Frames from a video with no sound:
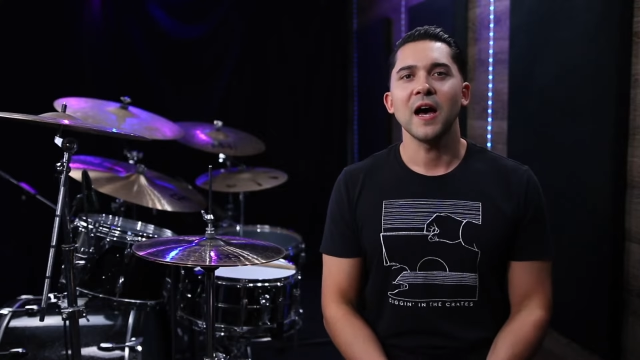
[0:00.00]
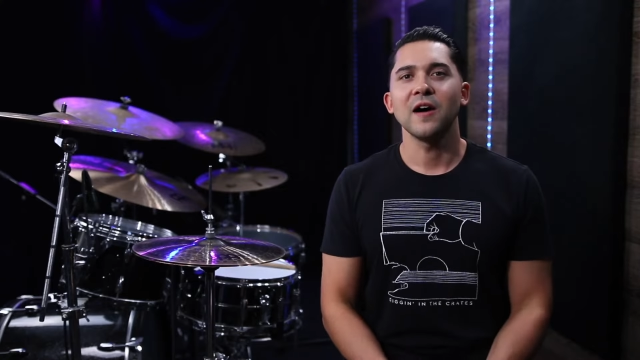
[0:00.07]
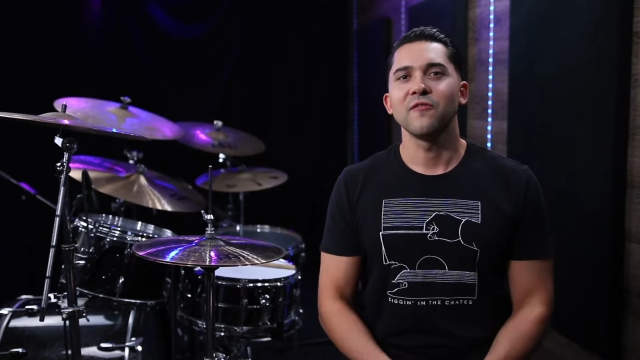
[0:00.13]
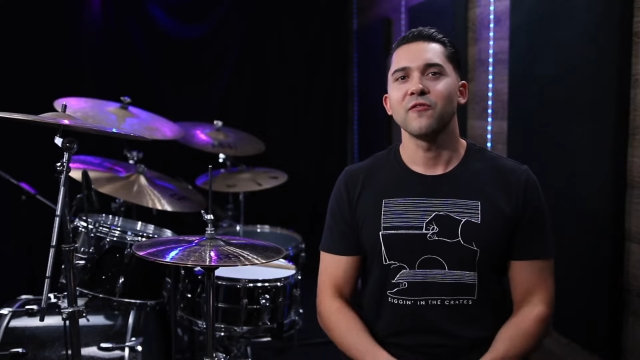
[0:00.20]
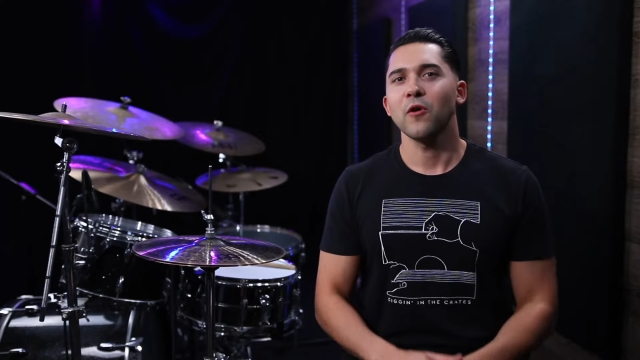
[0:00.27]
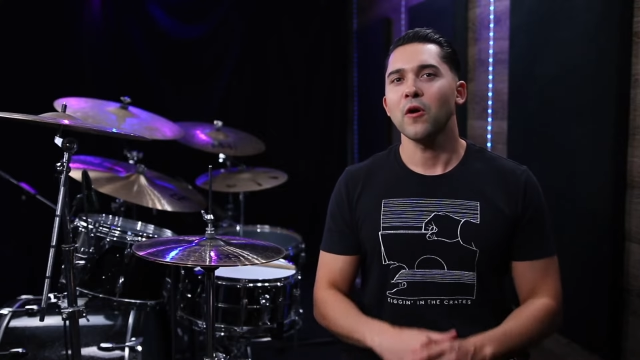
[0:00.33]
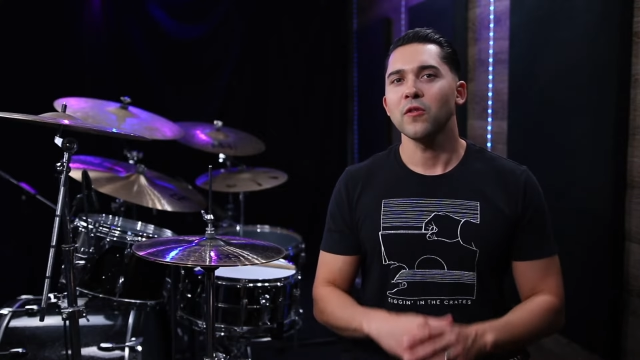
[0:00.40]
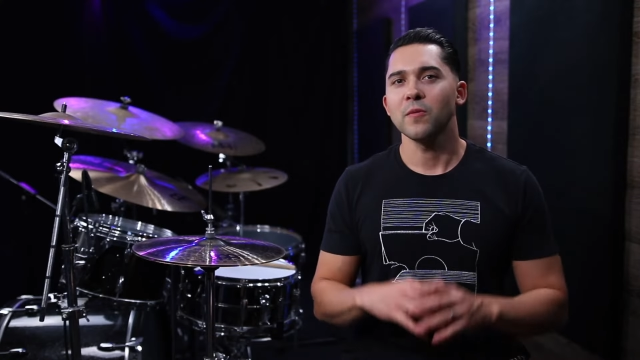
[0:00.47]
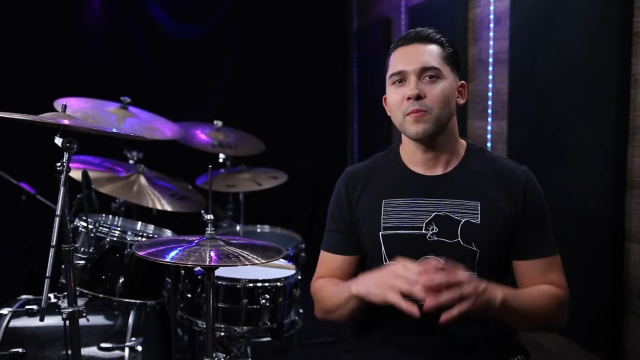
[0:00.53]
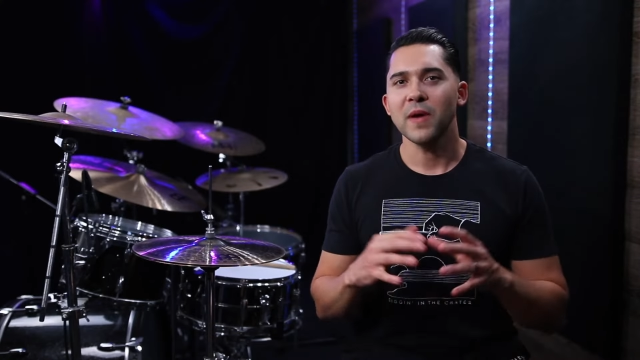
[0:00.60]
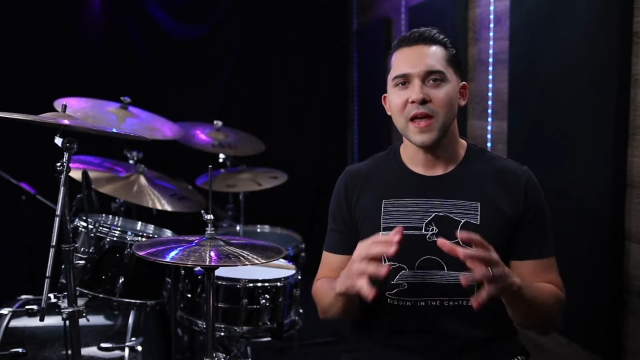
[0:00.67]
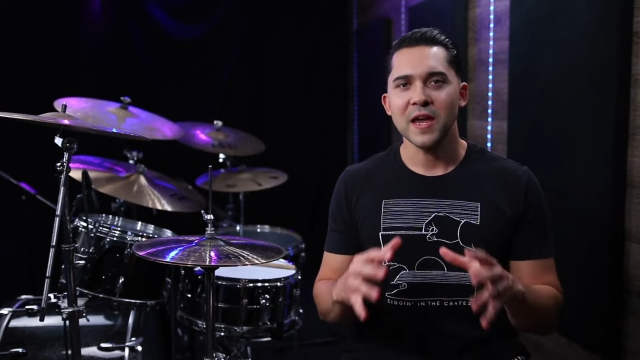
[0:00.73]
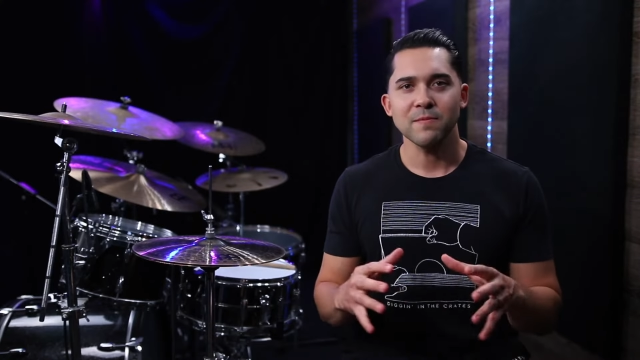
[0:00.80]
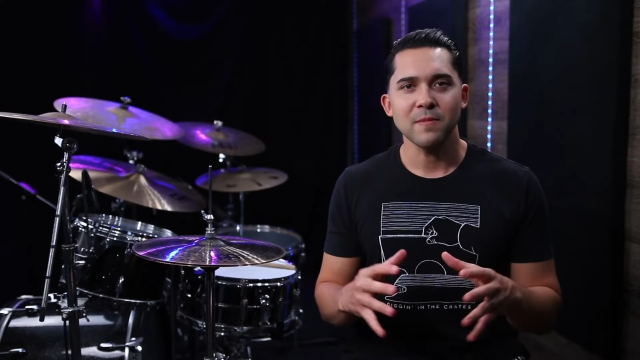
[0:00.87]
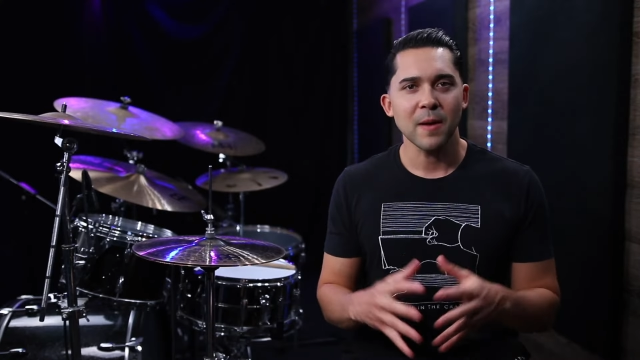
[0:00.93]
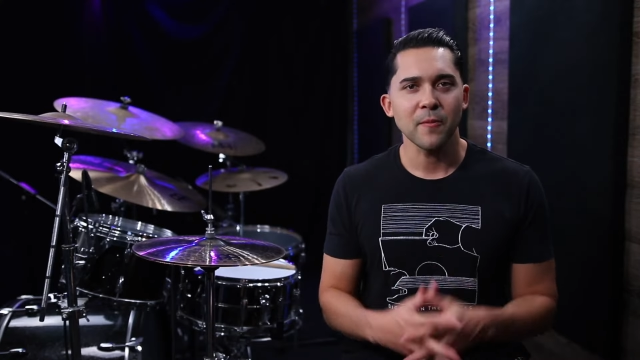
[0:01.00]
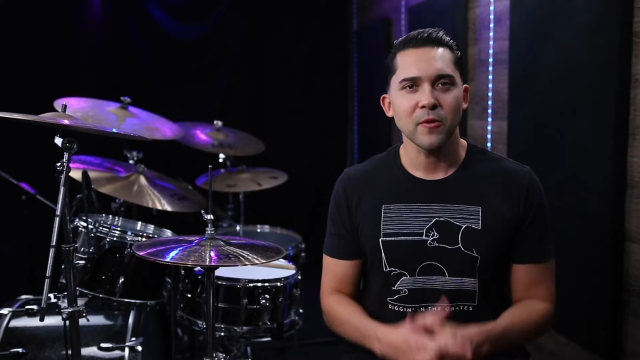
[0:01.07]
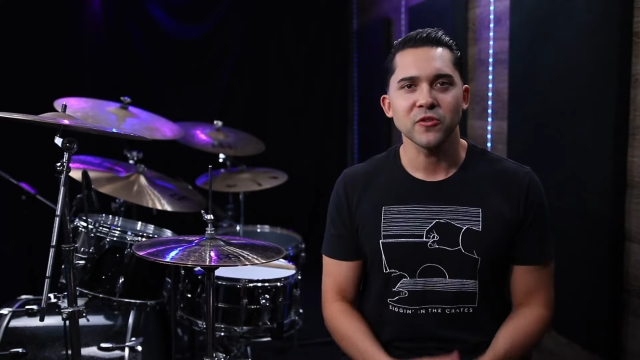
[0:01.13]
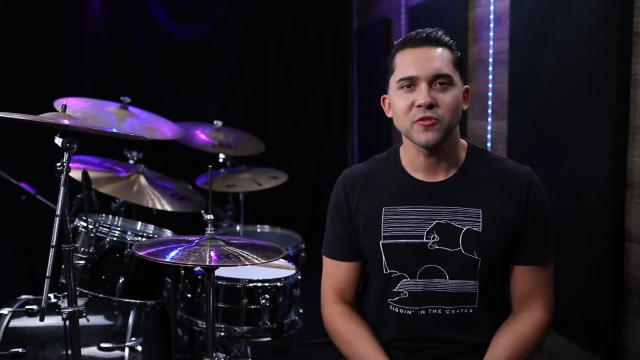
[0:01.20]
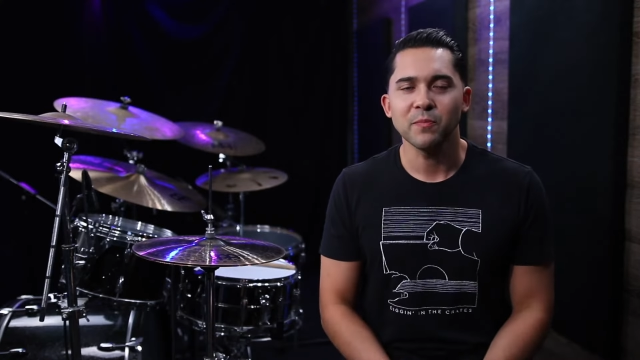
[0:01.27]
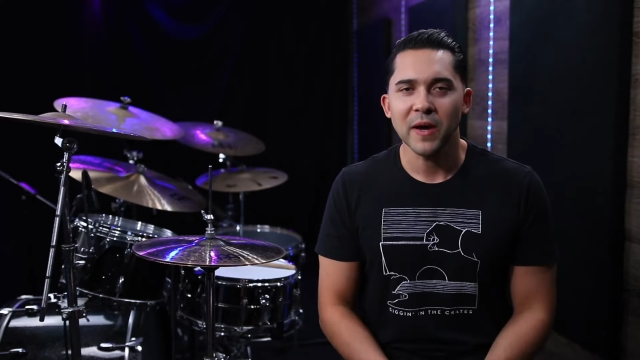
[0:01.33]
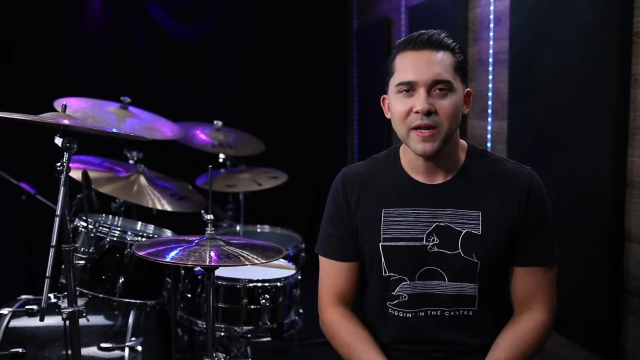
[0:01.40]
for all the paying
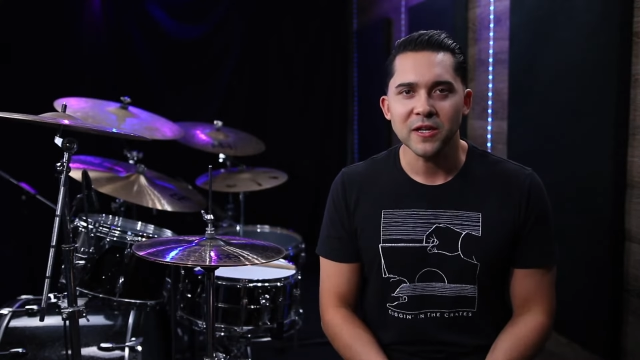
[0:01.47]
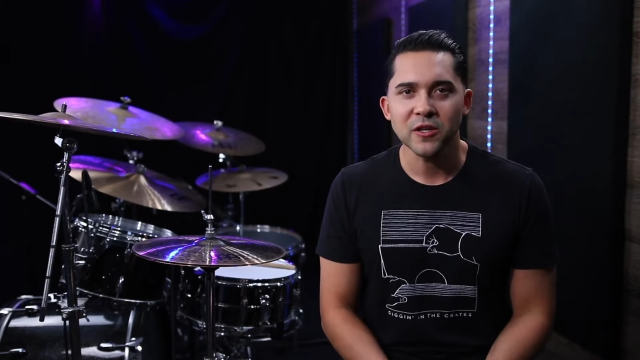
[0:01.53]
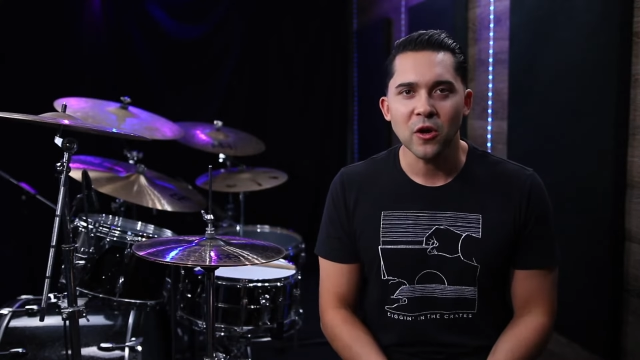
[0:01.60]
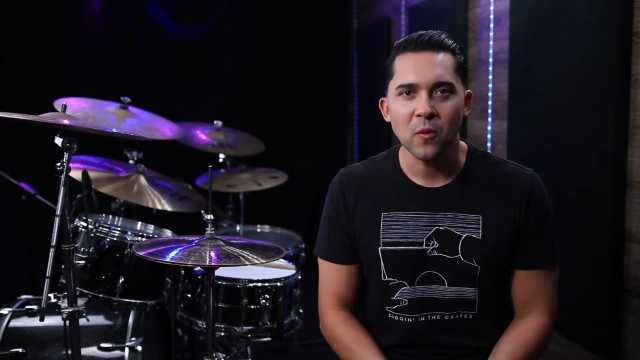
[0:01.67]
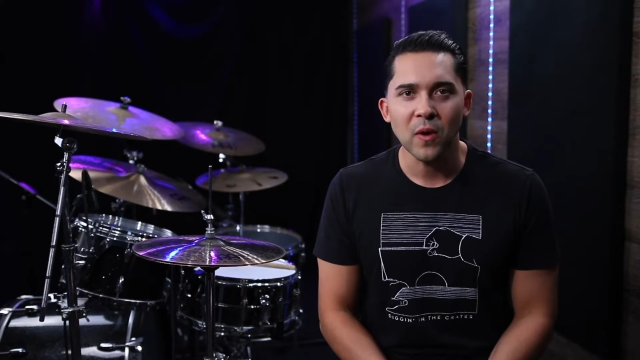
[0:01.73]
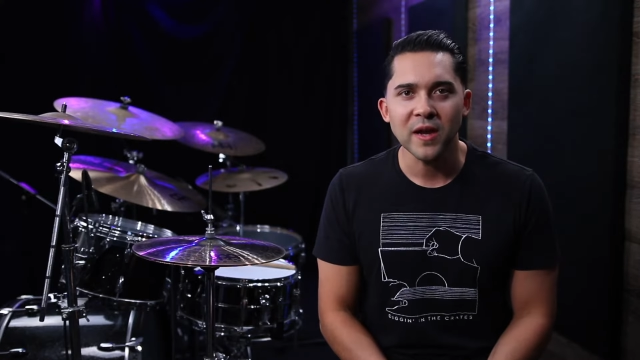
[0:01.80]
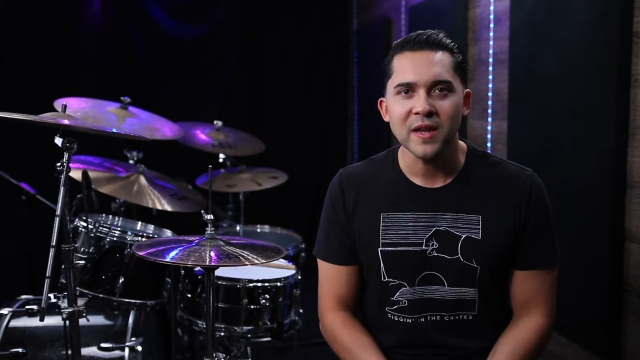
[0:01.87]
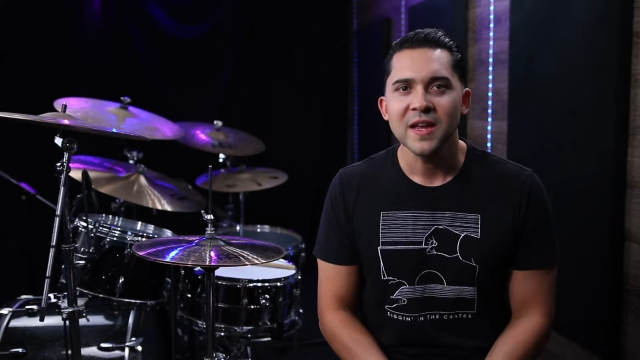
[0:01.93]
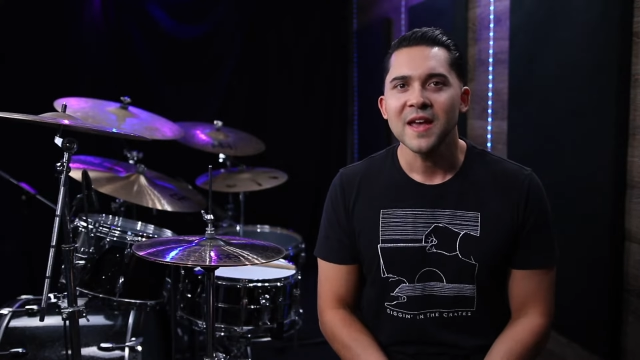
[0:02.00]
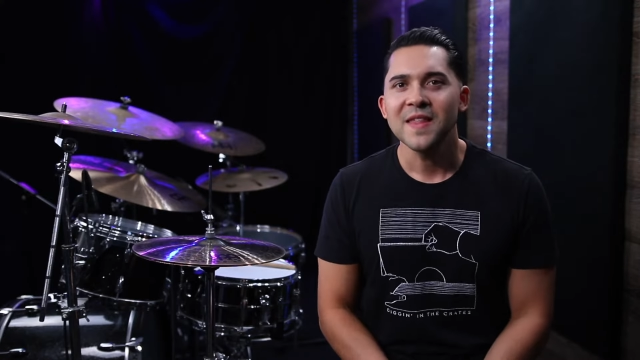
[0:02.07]
members. But you know what?